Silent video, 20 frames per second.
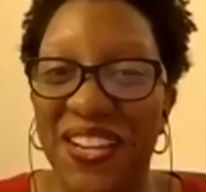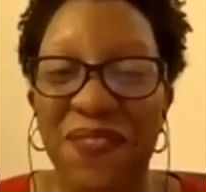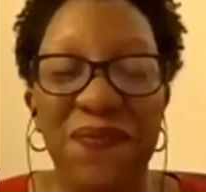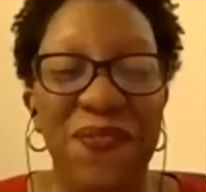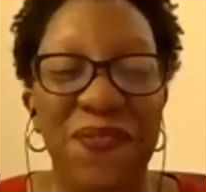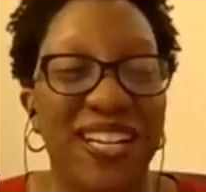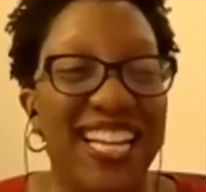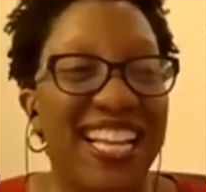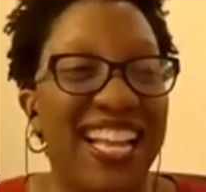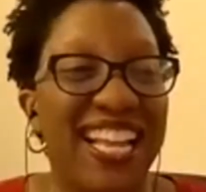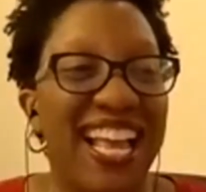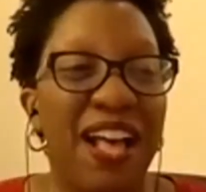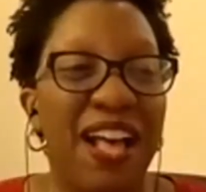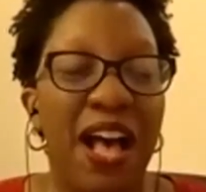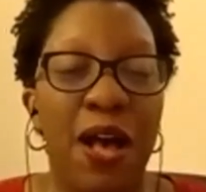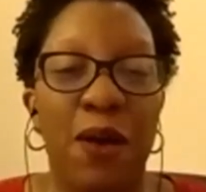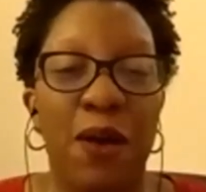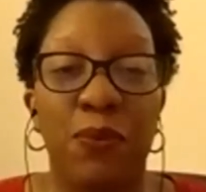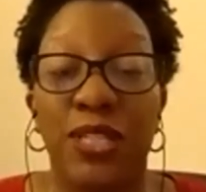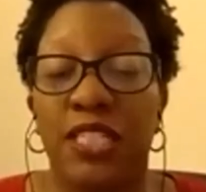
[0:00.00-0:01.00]
working
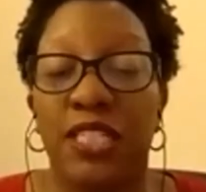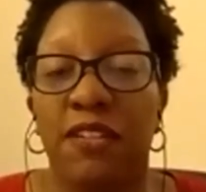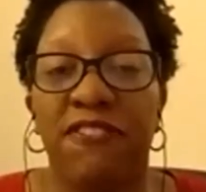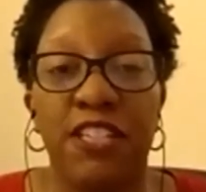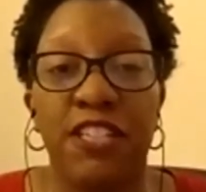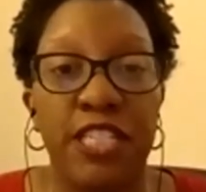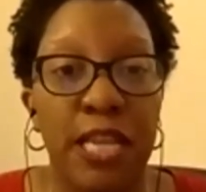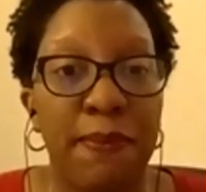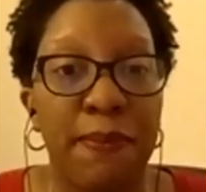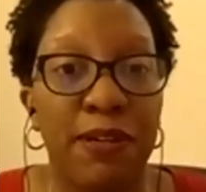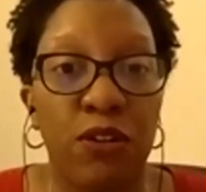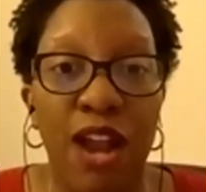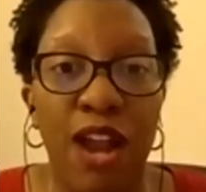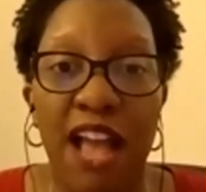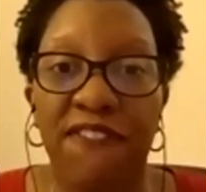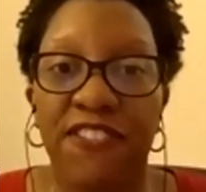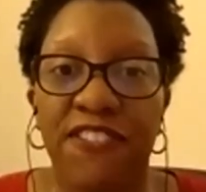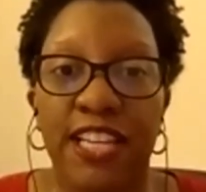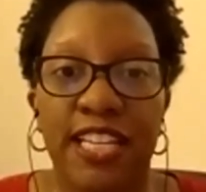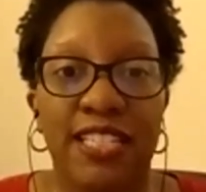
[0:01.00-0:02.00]
with different
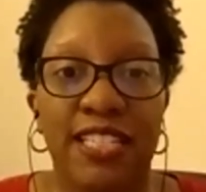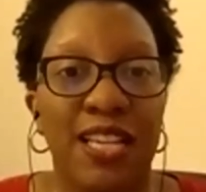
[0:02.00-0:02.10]
demographics.